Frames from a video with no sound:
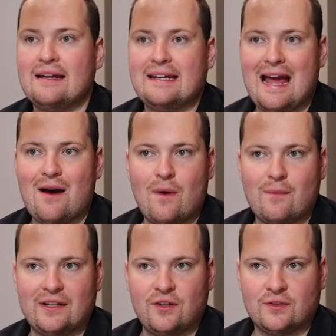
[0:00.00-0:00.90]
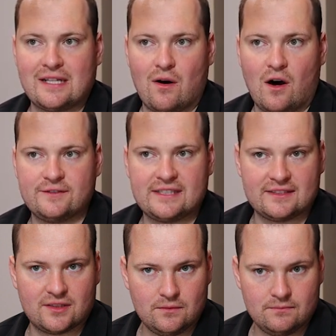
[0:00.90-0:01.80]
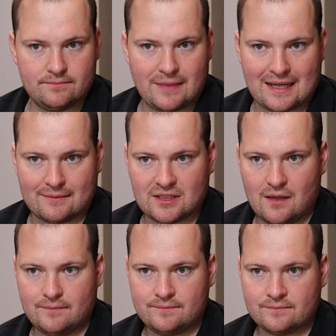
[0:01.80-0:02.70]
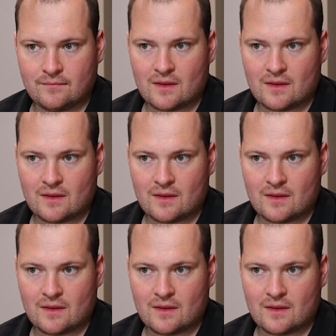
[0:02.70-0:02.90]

Now when we use our offset tool, back up top,